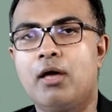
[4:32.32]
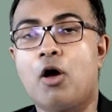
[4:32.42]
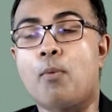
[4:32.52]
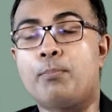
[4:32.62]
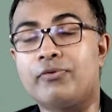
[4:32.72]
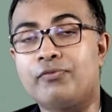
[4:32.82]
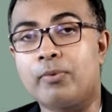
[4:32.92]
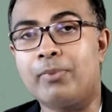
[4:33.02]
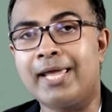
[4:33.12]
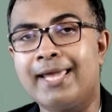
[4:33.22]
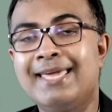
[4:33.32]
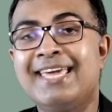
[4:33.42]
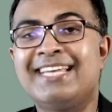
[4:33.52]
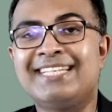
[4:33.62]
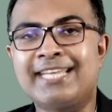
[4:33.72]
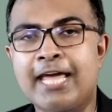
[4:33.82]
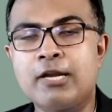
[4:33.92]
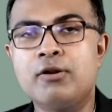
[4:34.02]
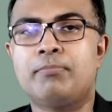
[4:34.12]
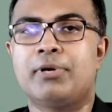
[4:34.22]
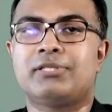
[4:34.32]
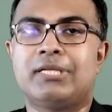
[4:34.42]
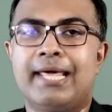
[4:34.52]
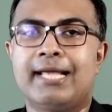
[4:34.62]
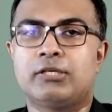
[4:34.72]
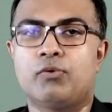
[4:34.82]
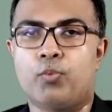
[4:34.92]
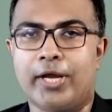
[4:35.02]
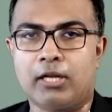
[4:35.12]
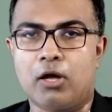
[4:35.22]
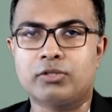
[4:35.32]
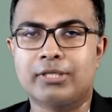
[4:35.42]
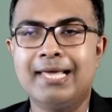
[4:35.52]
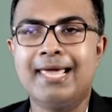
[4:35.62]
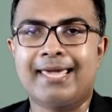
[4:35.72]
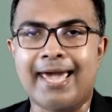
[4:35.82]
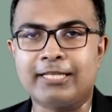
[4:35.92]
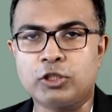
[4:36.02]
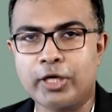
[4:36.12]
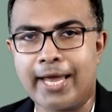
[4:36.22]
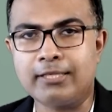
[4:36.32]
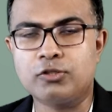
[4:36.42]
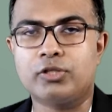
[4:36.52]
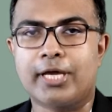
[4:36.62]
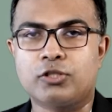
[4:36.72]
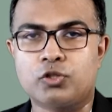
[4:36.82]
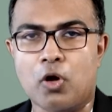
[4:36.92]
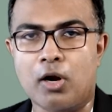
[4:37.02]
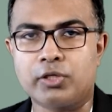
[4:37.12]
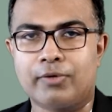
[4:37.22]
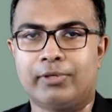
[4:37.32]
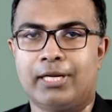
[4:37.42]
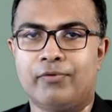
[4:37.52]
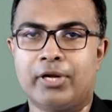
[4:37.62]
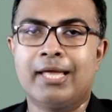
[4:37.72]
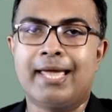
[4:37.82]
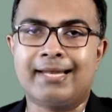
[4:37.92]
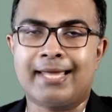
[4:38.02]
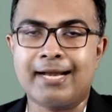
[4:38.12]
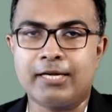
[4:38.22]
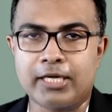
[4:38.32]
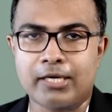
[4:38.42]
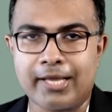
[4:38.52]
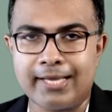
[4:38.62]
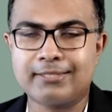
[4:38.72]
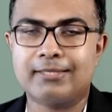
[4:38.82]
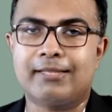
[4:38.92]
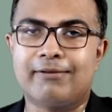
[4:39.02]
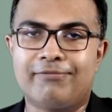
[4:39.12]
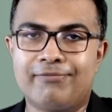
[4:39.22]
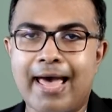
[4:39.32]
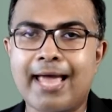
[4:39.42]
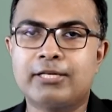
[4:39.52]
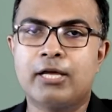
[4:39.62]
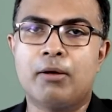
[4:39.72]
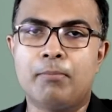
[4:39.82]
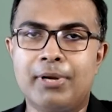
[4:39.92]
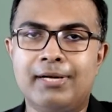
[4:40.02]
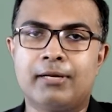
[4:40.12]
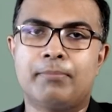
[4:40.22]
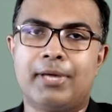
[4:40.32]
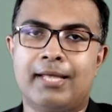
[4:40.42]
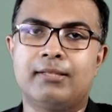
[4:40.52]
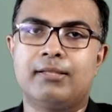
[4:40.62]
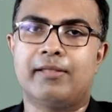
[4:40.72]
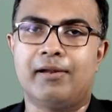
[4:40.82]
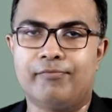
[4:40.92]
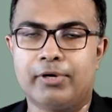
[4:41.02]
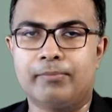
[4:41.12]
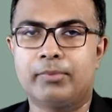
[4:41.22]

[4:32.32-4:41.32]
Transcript: or preferably 10% weight loss can change the histology of the liver. It can decrease the fat buildup in the liver.